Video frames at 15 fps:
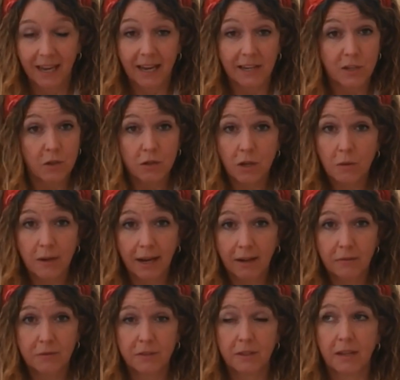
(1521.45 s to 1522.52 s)
And you don't
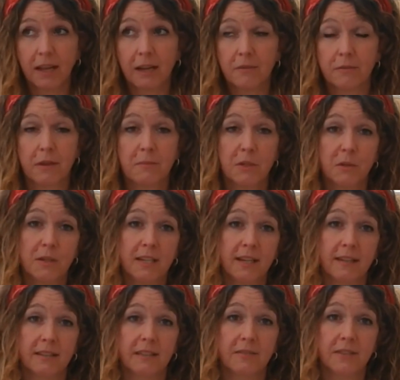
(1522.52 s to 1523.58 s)
have to have him doing the
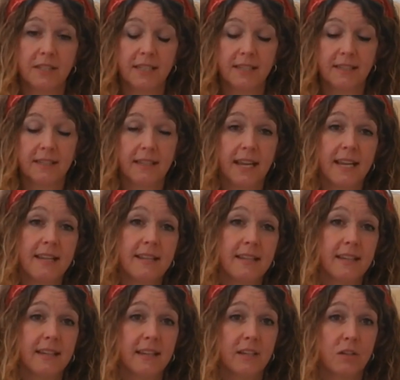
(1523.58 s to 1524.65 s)
activities in
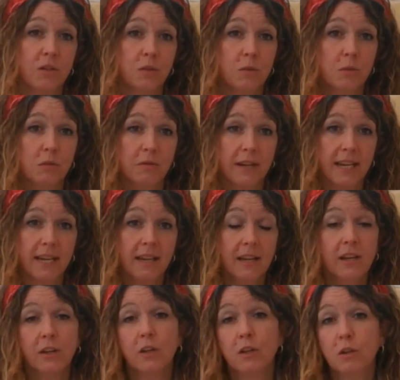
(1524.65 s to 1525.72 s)
the story.
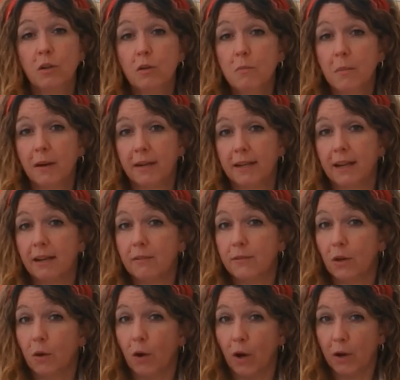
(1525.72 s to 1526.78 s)
You might have
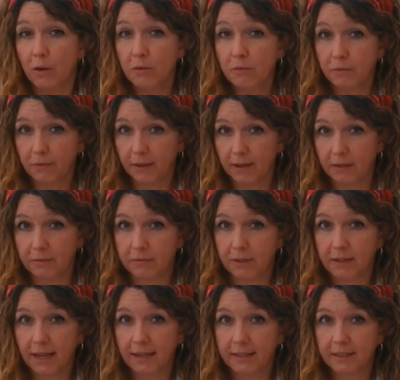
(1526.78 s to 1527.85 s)
your own favourite
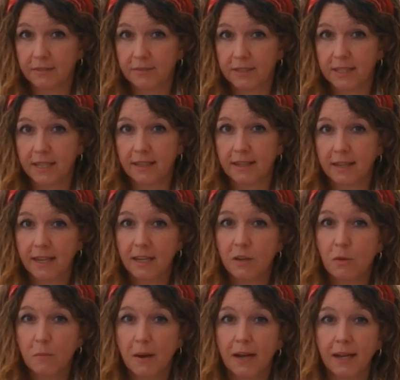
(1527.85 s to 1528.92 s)
activity that
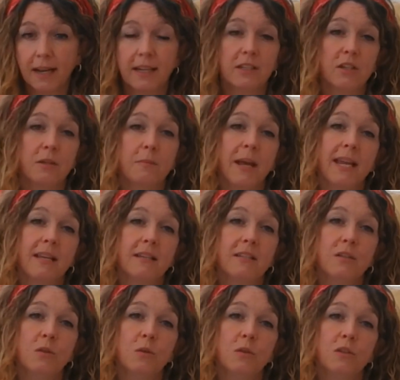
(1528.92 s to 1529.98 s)
you might like to paint
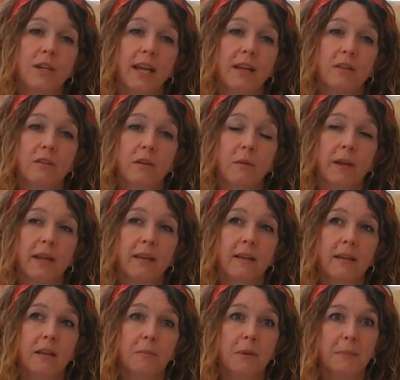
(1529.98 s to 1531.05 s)
your chick doing.
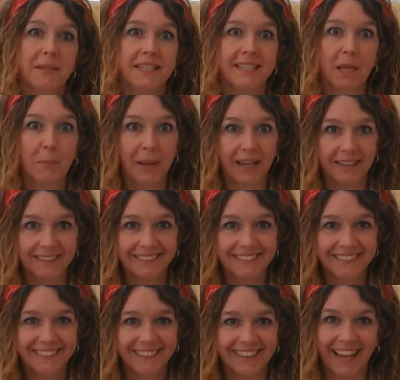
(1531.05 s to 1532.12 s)
Maybe skipping.
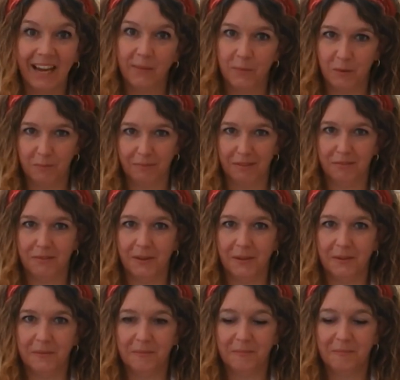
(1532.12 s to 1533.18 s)
That would be fun.
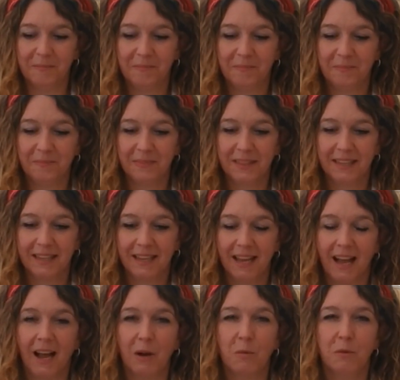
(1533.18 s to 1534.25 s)

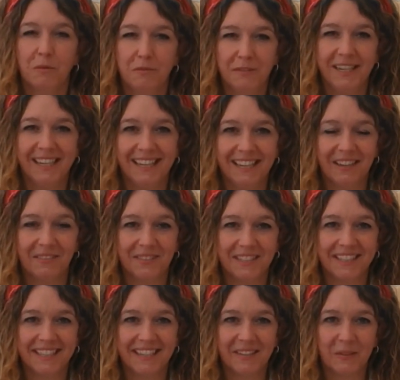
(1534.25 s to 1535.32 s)
I would really love to
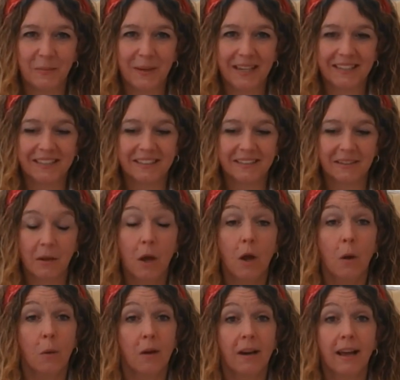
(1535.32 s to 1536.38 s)
see your pictures.
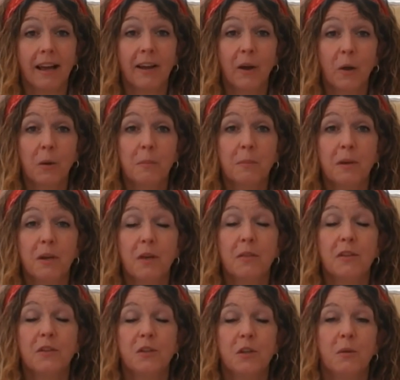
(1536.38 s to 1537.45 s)
Well, I hope
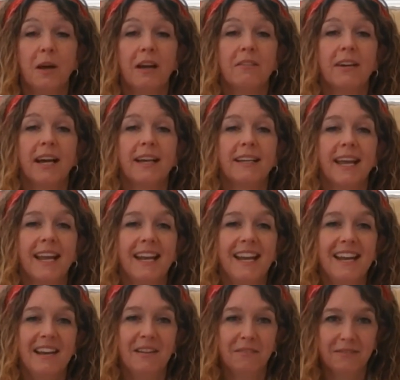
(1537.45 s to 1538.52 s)
that you have had a
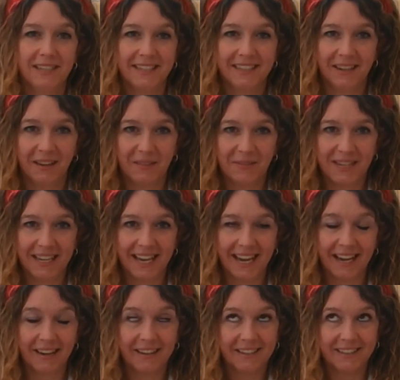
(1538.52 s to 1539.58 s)
lovely time today.
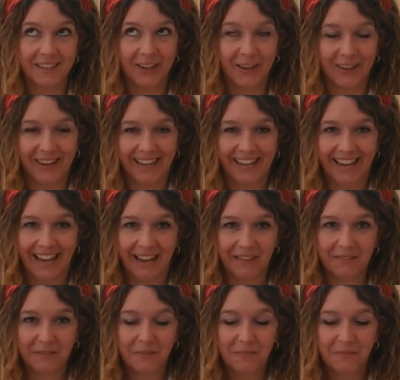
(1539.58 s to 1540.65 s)
I certainly have.
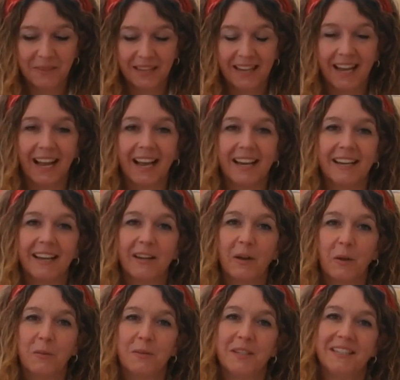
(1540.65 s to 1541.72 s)
And I
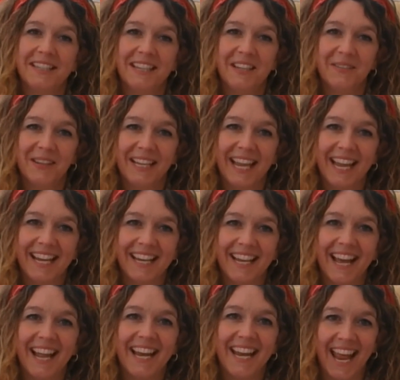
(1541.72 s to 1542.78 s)
hope to see you again
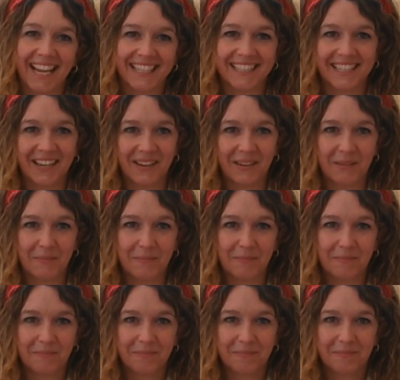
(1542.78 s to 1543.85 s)
next time.
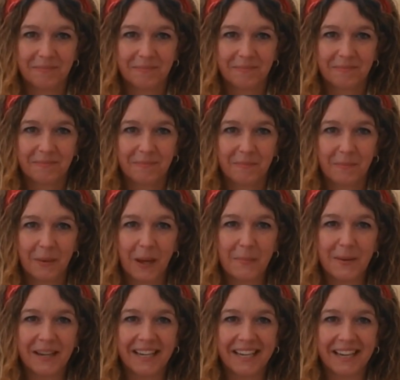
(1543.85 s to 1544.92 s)
Bye
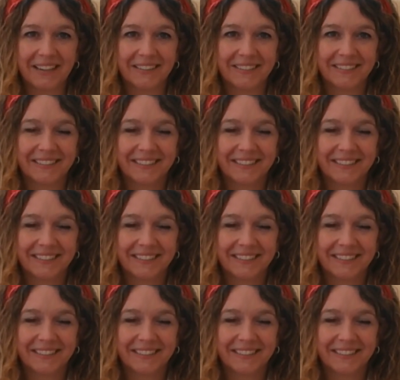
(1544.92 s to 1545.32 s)
bye now.